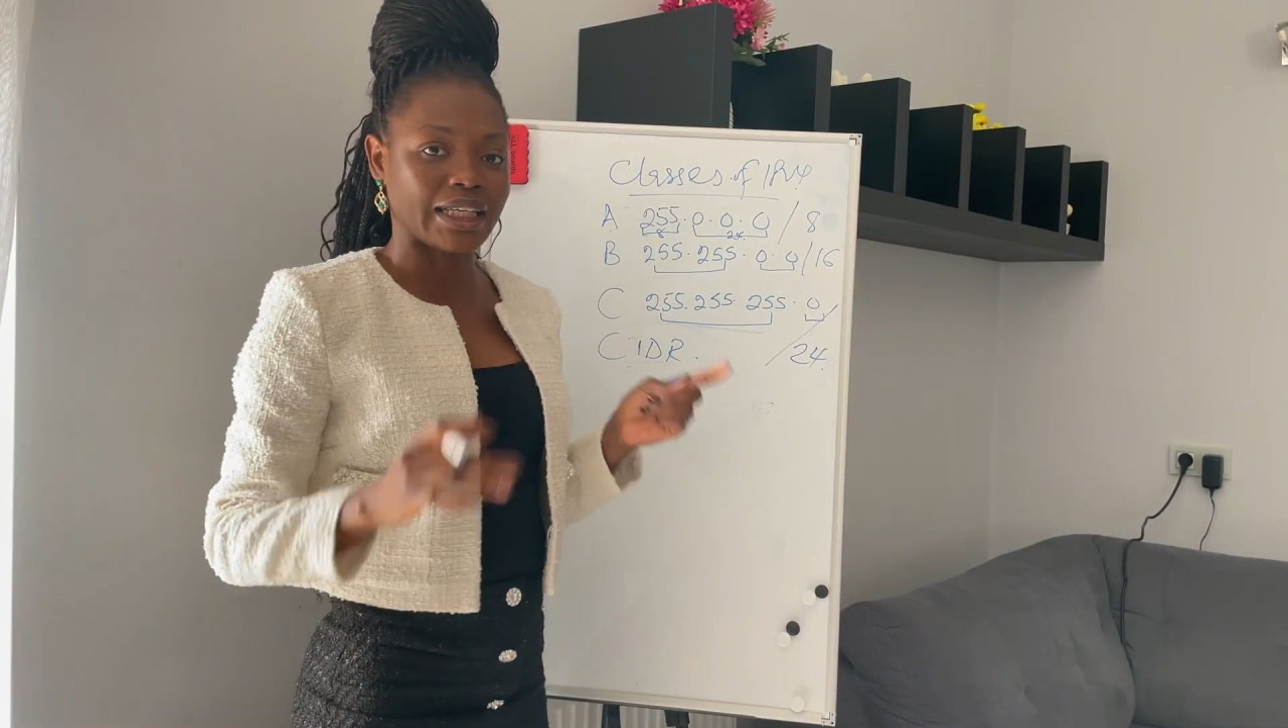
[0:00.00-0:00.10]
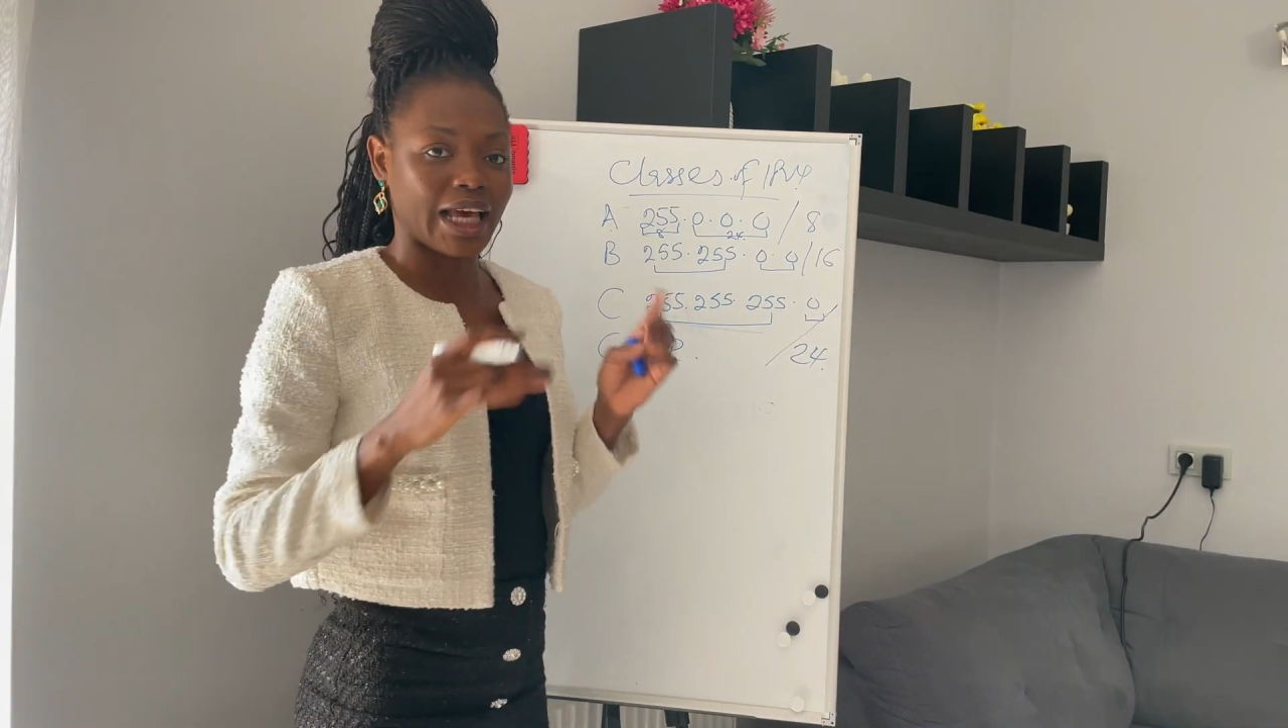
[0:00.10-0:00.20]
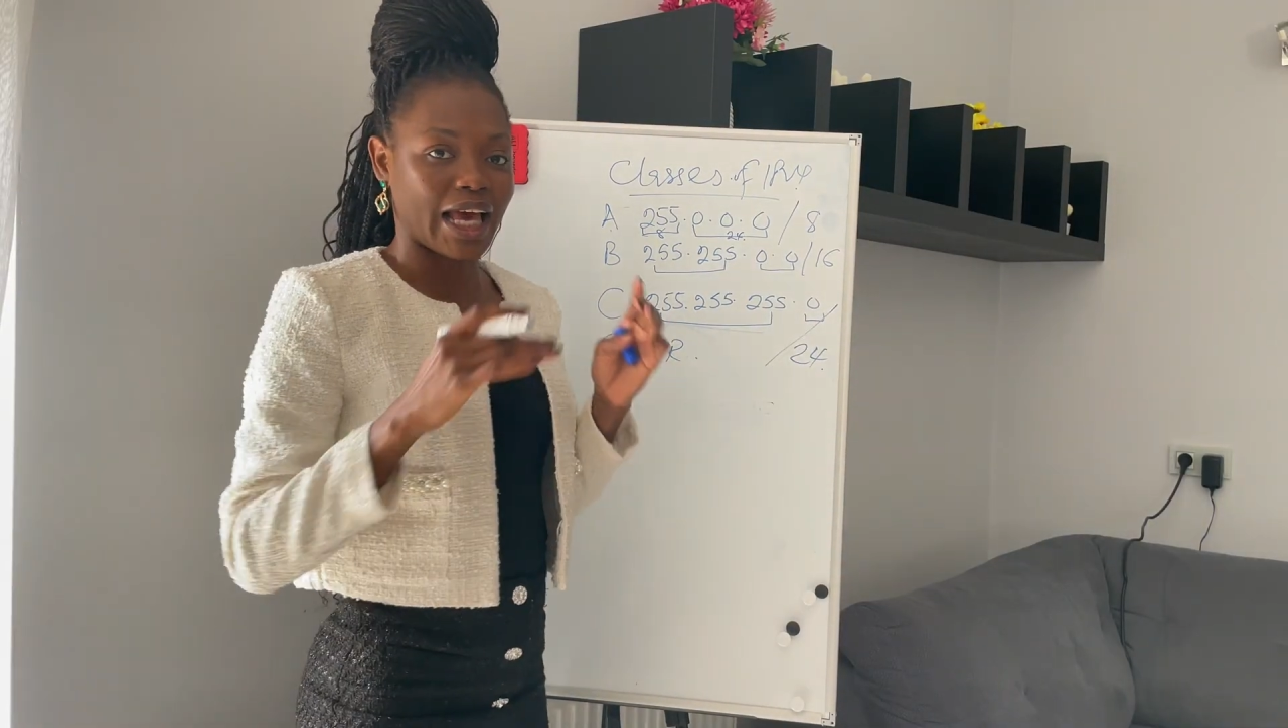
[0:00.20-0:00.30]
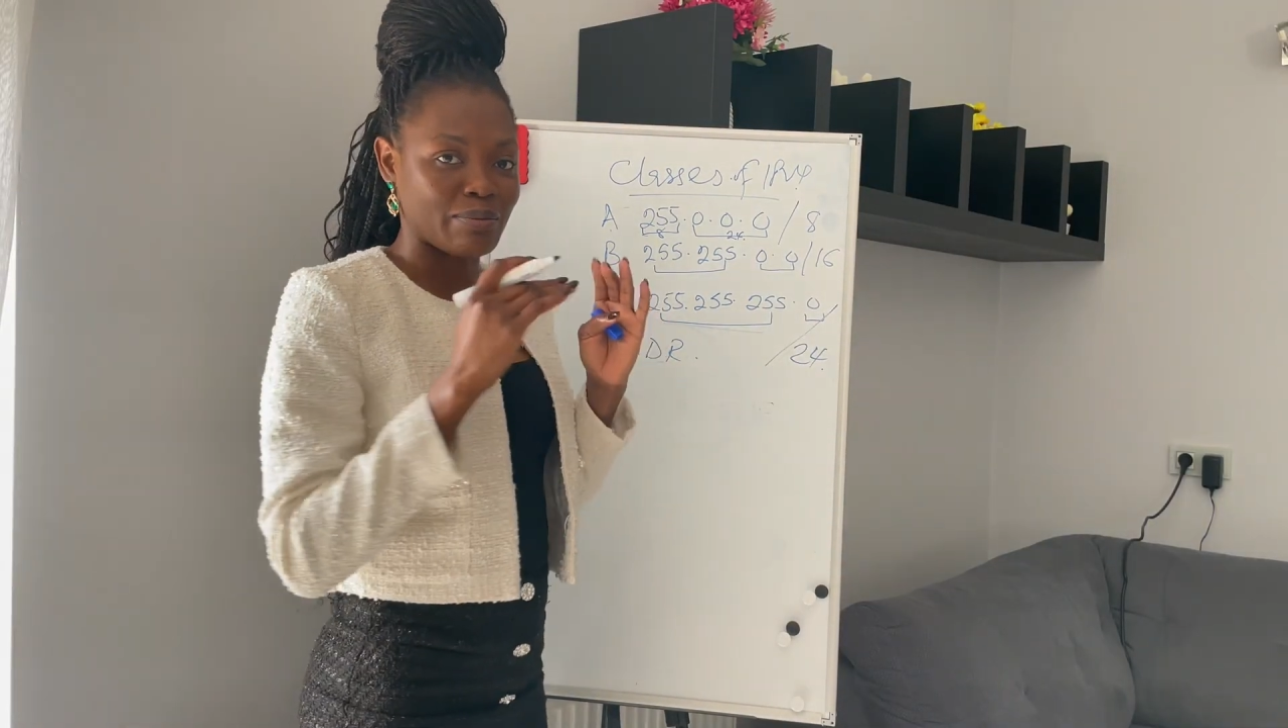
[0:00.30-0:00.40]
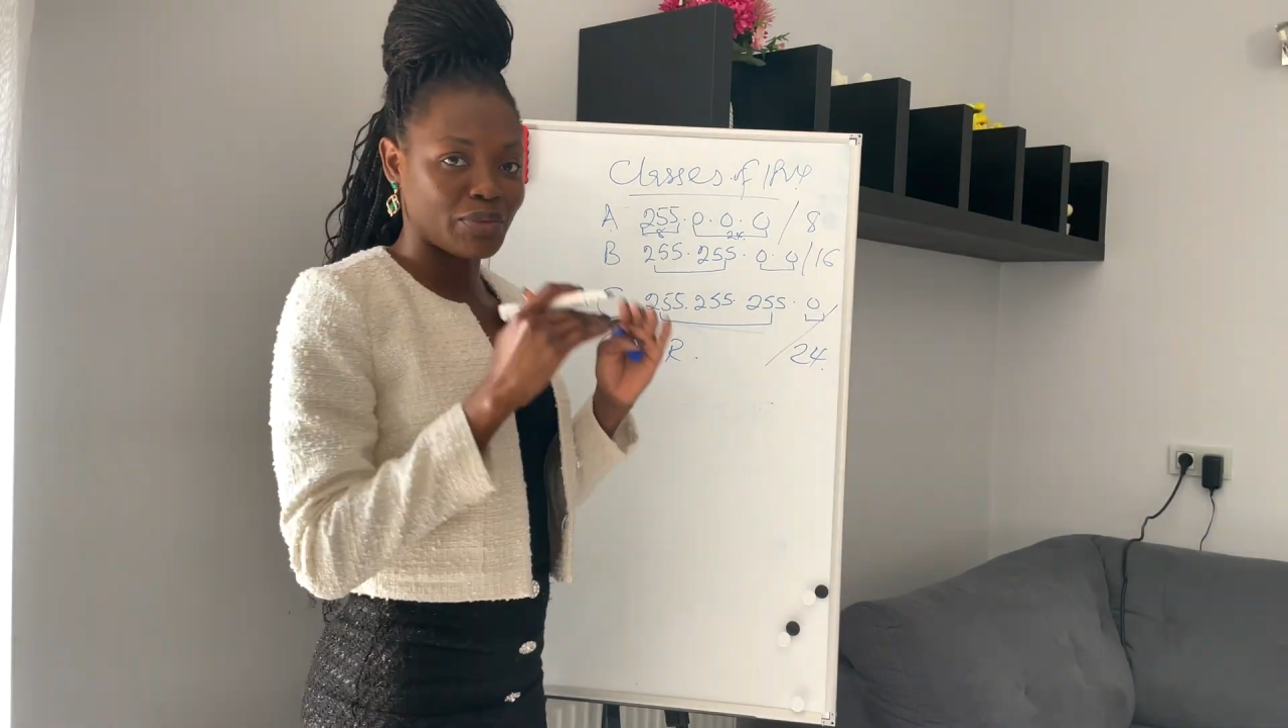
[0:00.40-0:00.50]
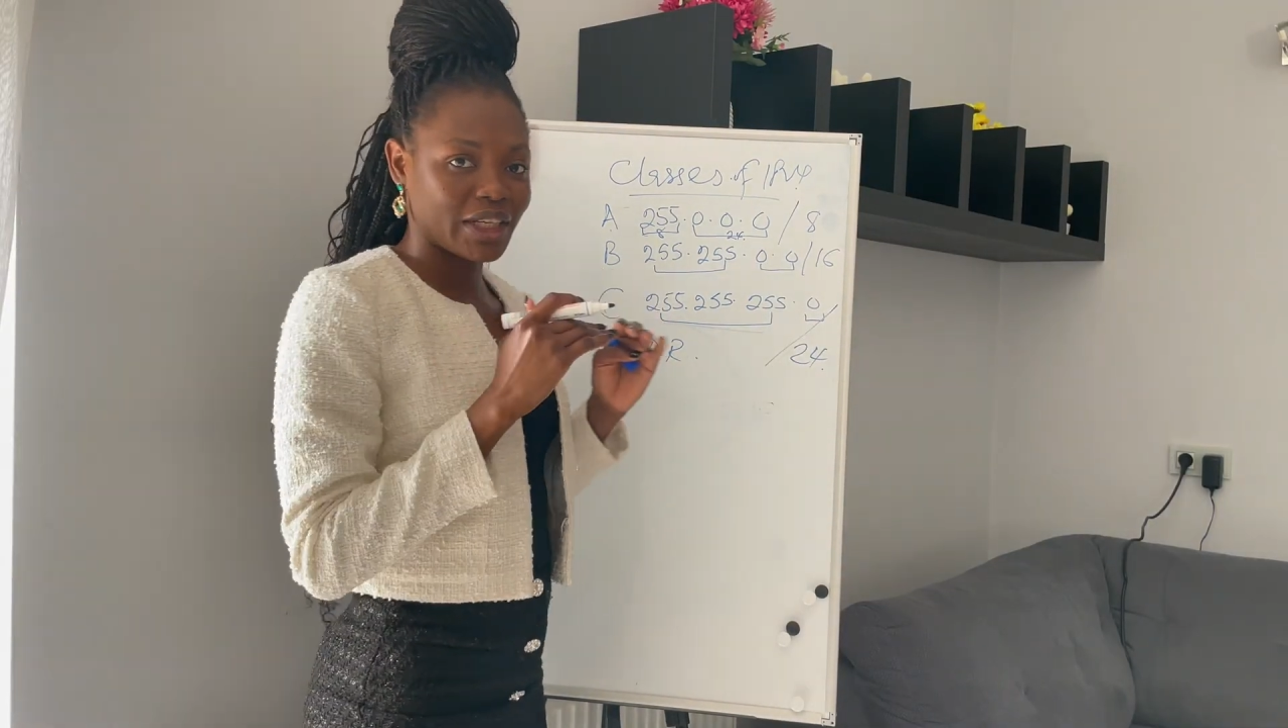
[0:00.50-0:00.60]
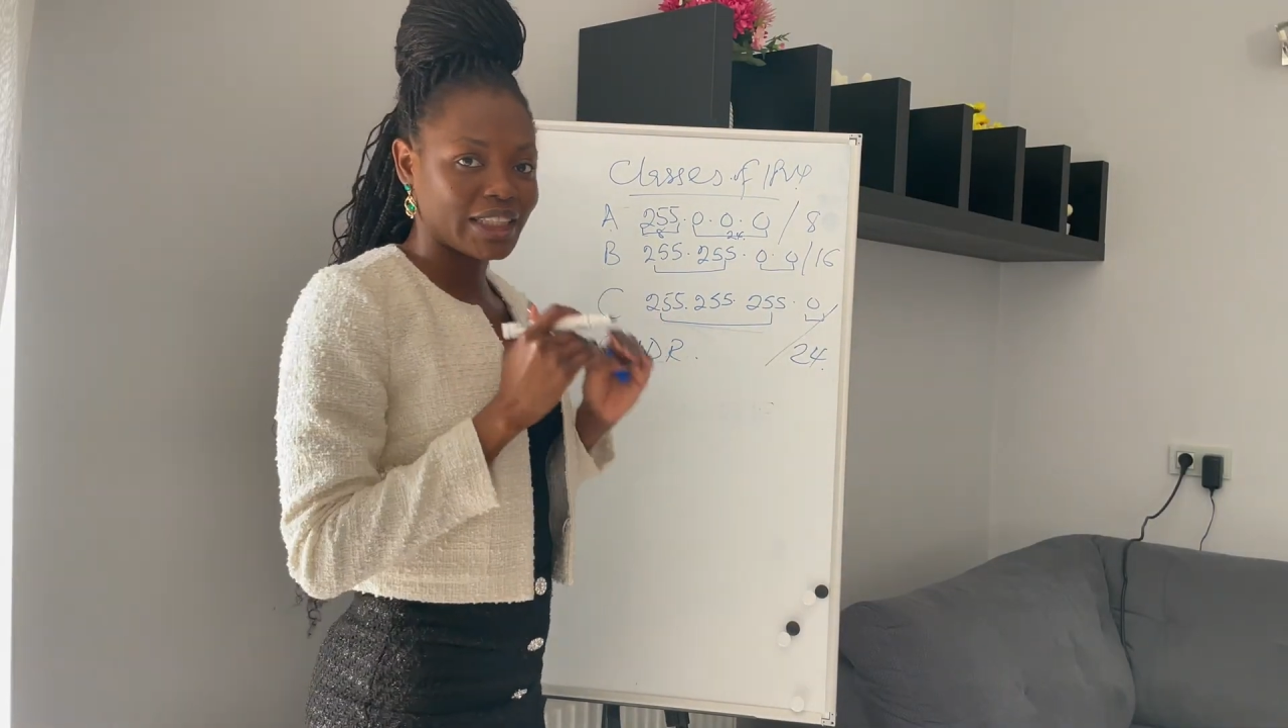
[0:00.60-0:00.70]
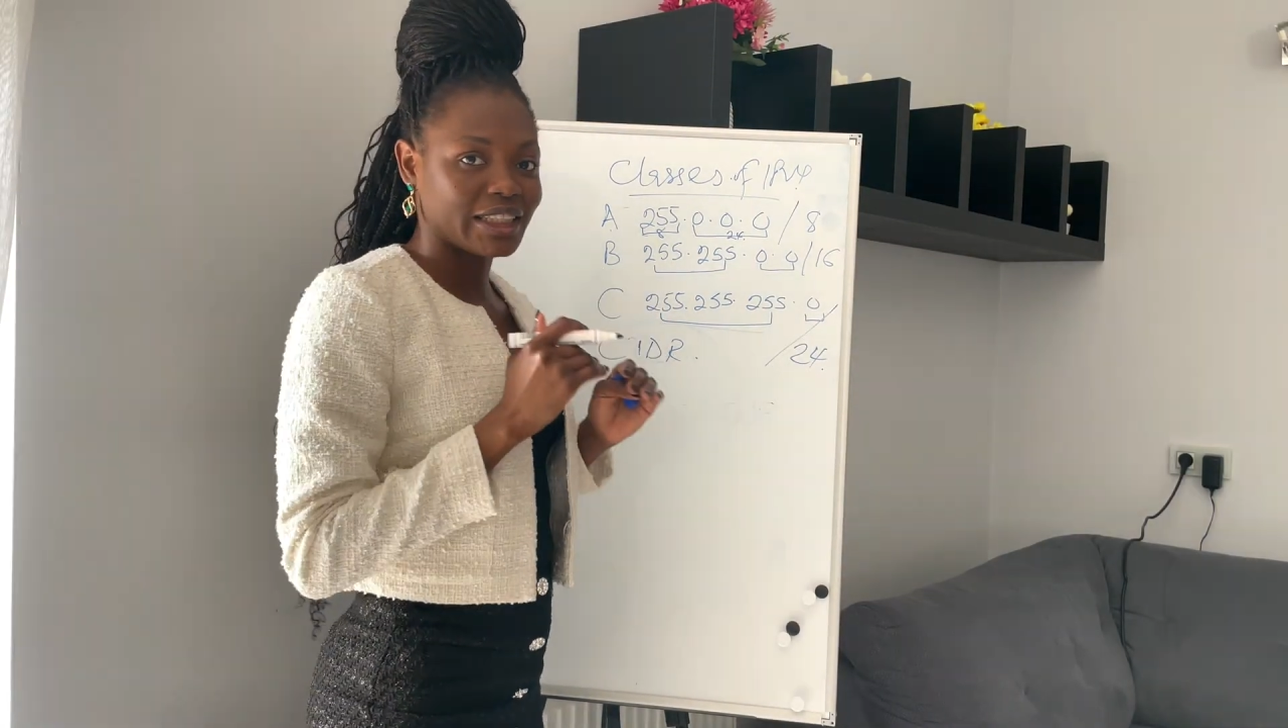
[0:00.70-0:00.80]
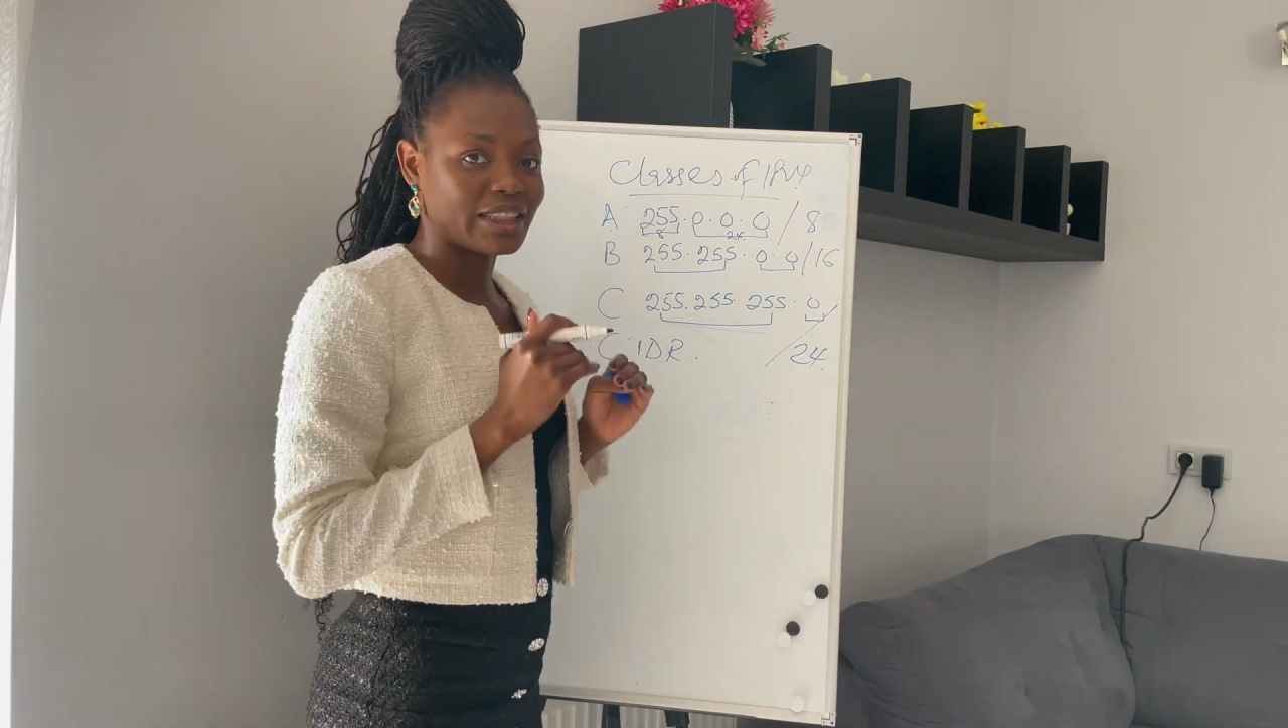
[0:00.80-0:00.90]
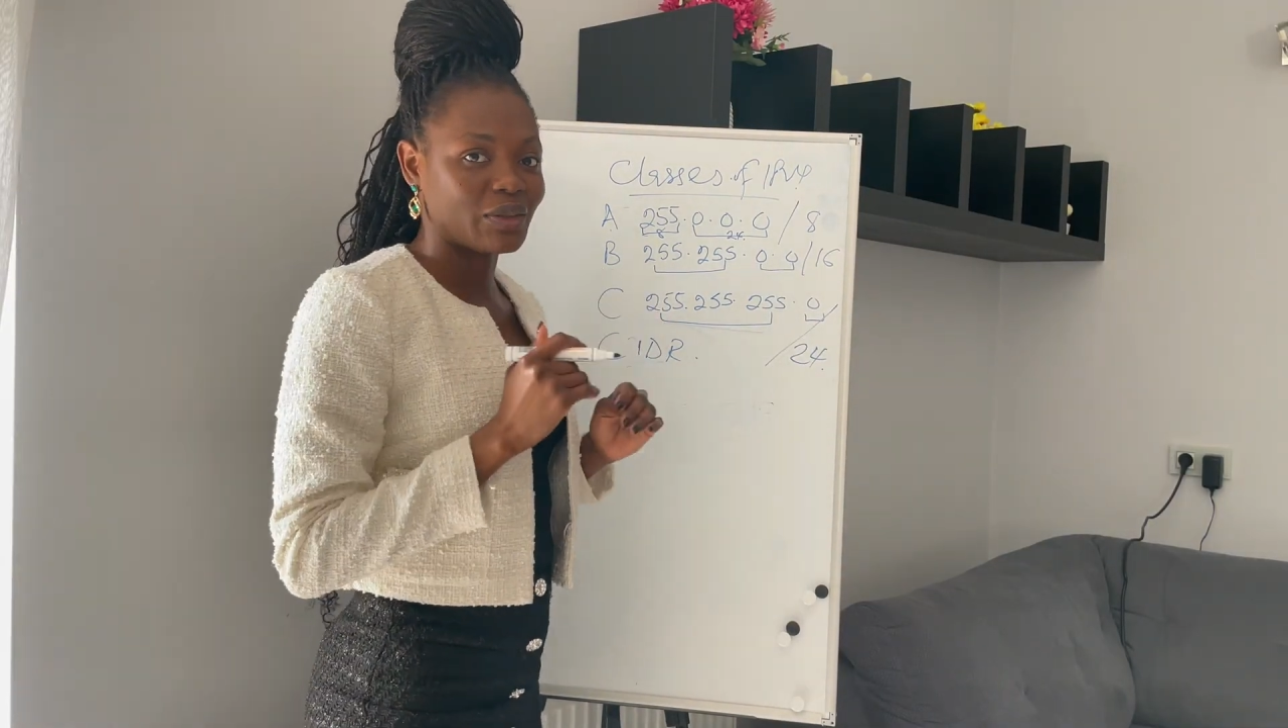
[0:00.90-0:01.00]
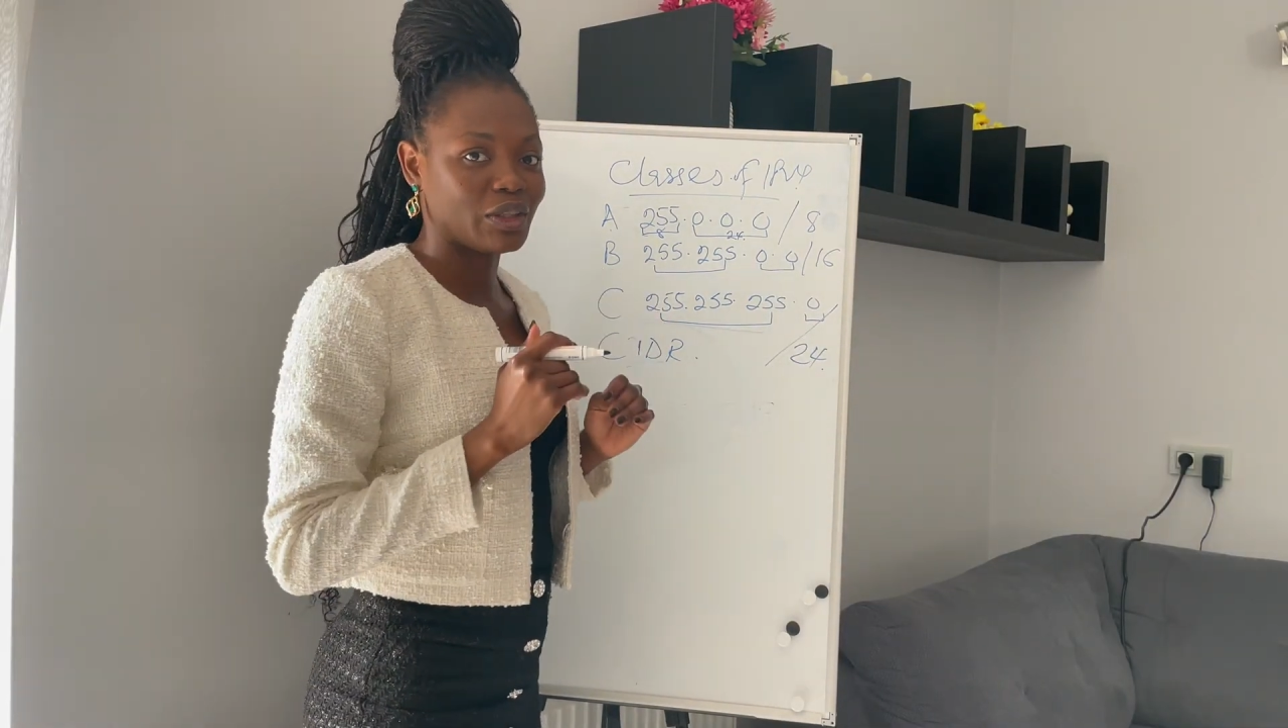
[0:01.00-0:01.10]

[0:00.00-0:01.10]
I'm breaking it down a